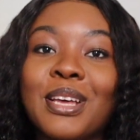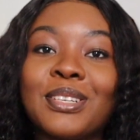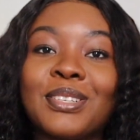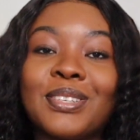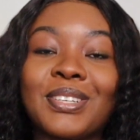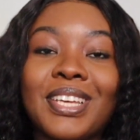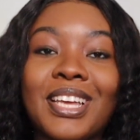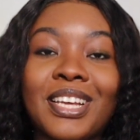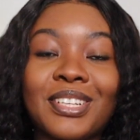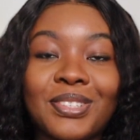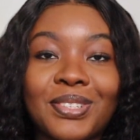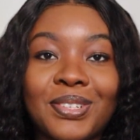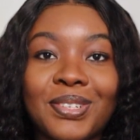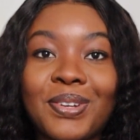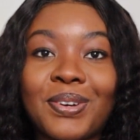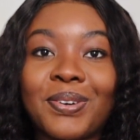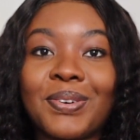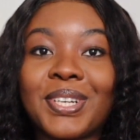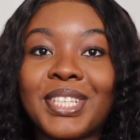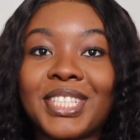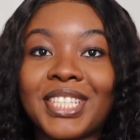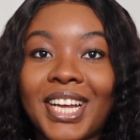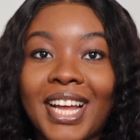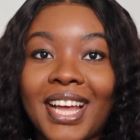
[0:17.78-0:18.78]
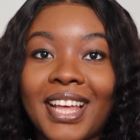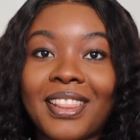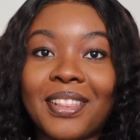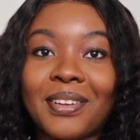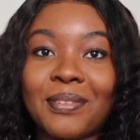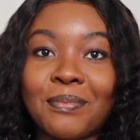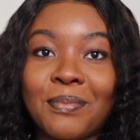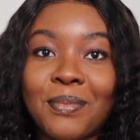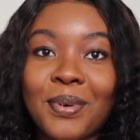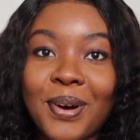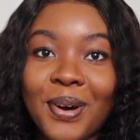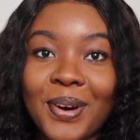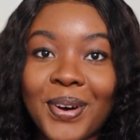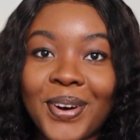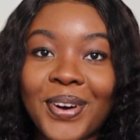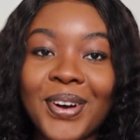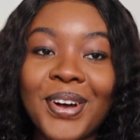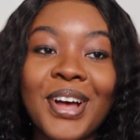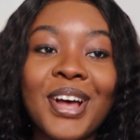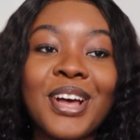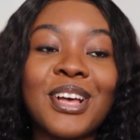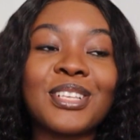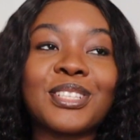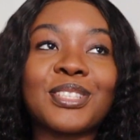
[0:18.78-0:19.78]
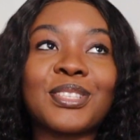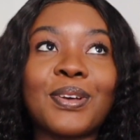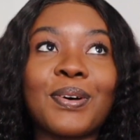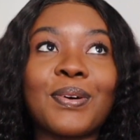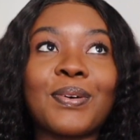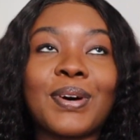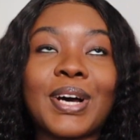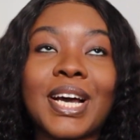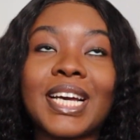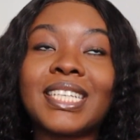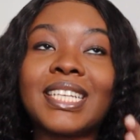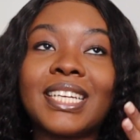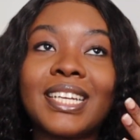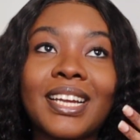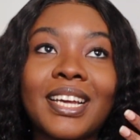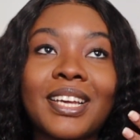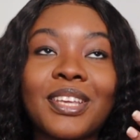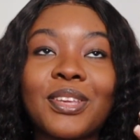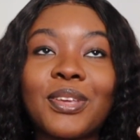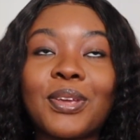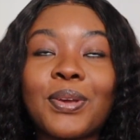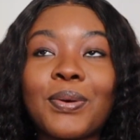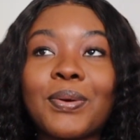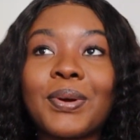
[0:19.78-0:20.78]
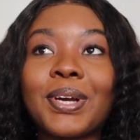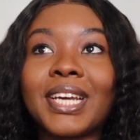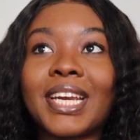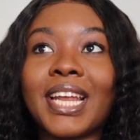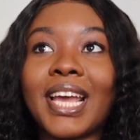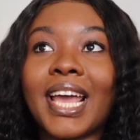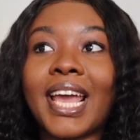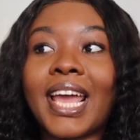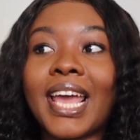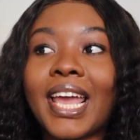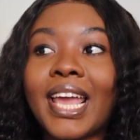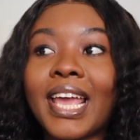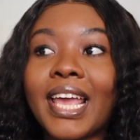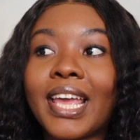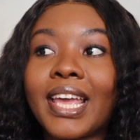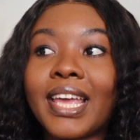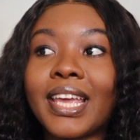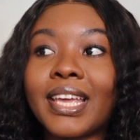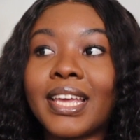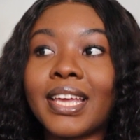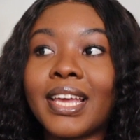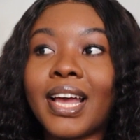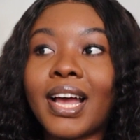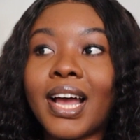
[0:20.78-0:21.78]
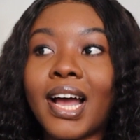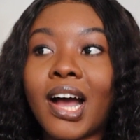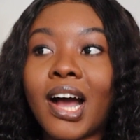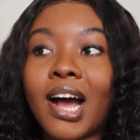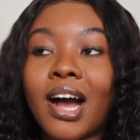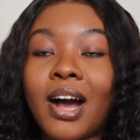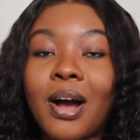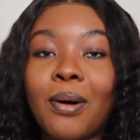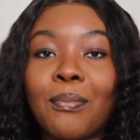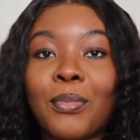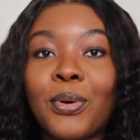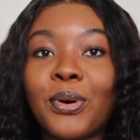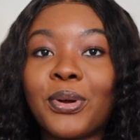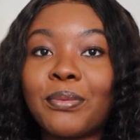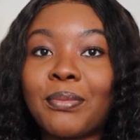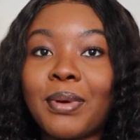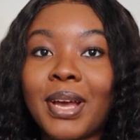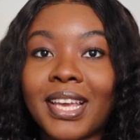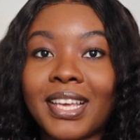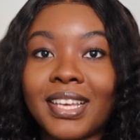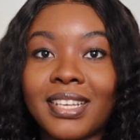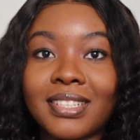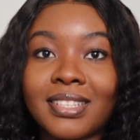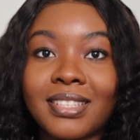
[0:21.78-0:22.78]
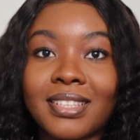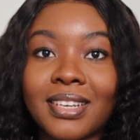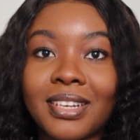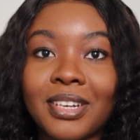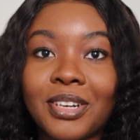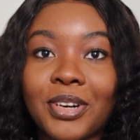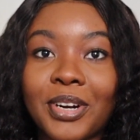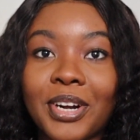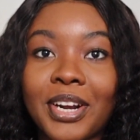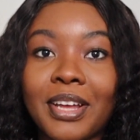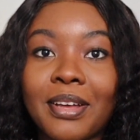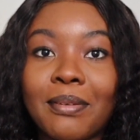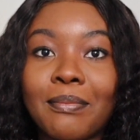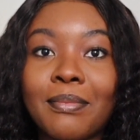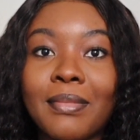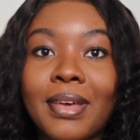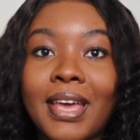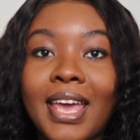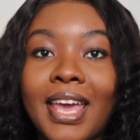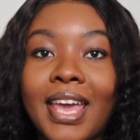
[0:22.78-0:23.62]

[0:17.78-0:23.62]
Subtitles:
to get to know each other more. So I did a Q&A on my Instagram,